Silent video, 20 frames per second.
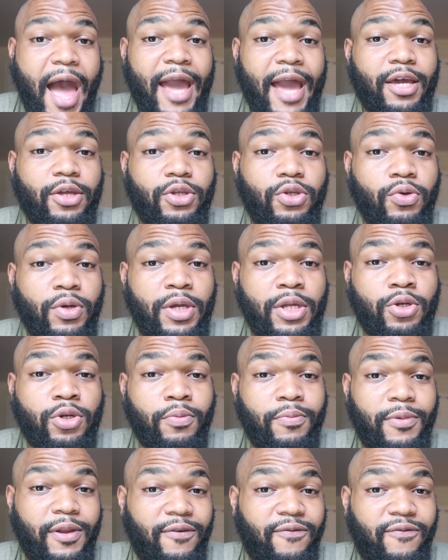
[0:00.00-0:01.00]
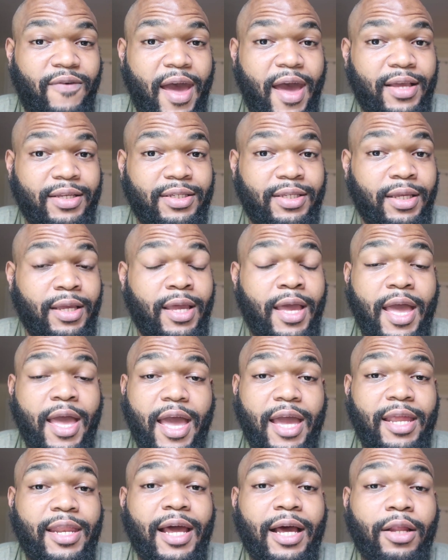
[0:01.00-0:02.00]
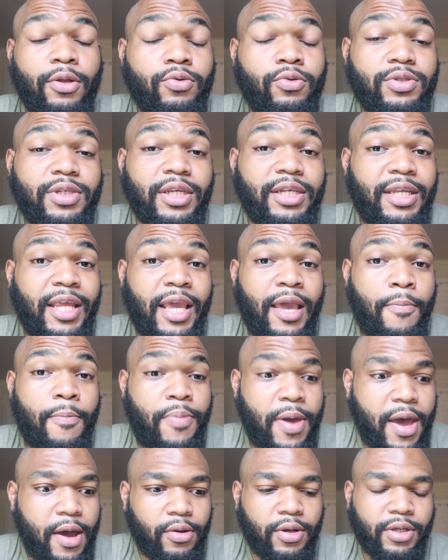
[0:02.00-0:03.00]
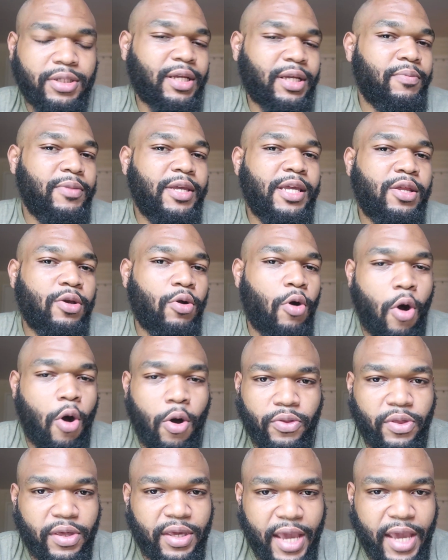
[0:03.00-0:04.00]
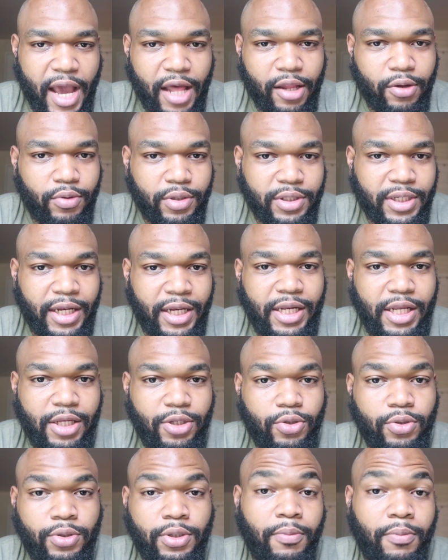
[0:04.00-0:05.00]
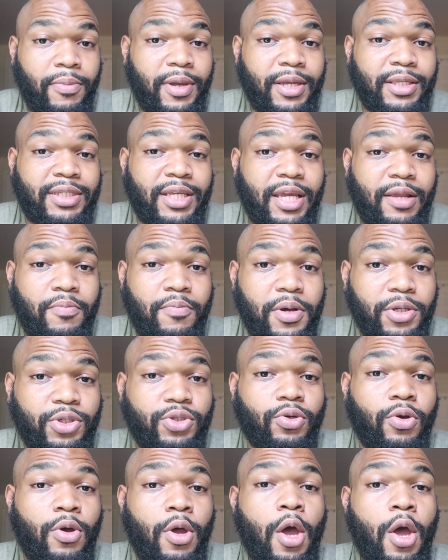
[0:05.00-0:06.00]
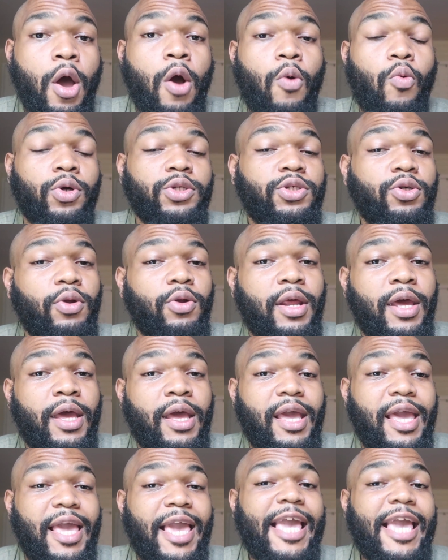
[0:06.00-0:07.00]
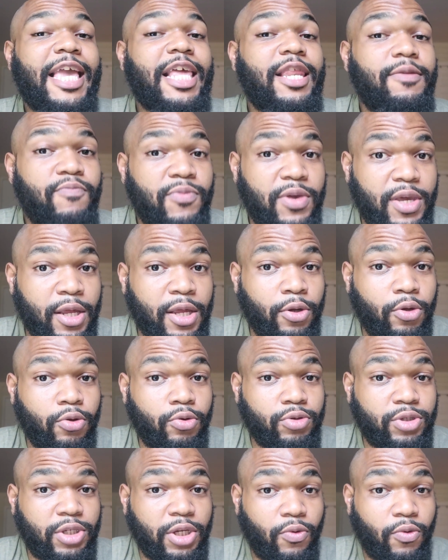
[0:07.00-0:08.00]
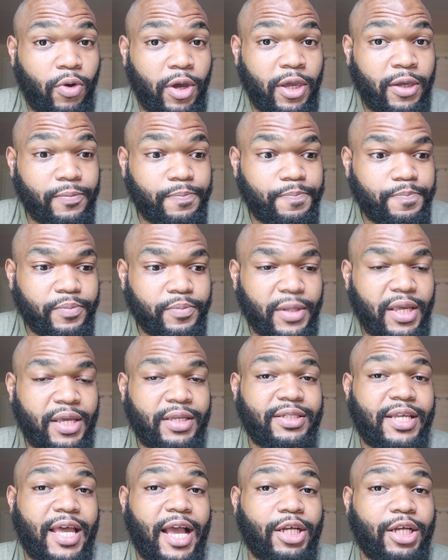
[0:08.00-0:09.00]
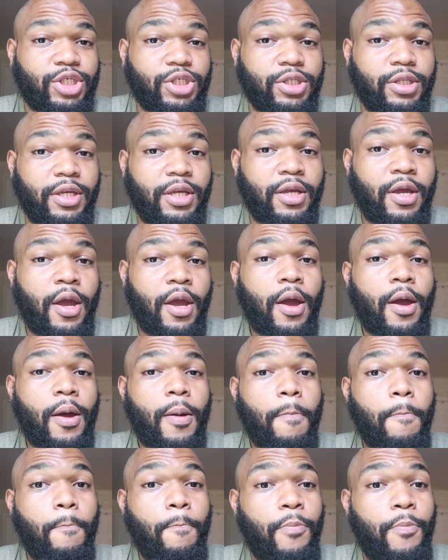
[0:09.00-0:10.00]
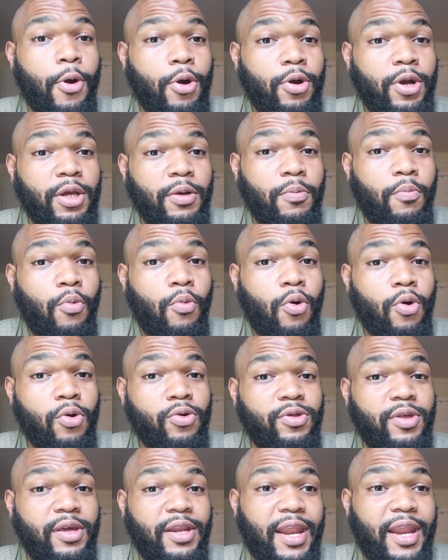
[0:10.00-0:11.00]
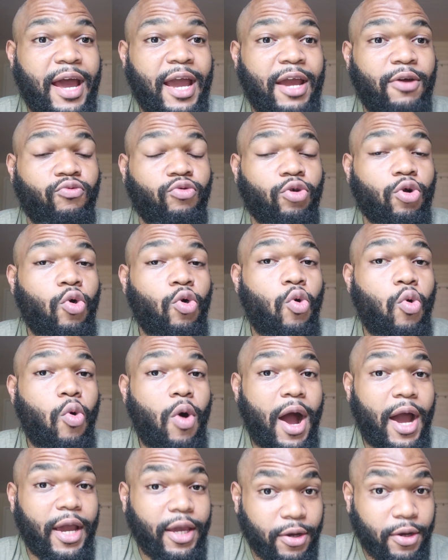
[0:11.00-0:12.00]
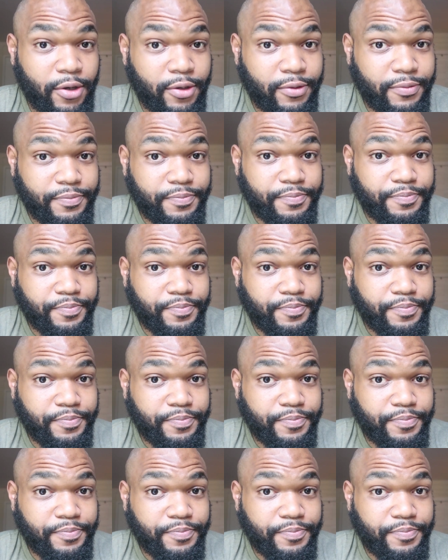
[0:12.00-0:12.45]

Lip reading: I could do intermittent fasting and not lose a damn pound because I'm eating all the calories I need to maintain muscle. What's gonna aid me in losing weight is actually burning more than I require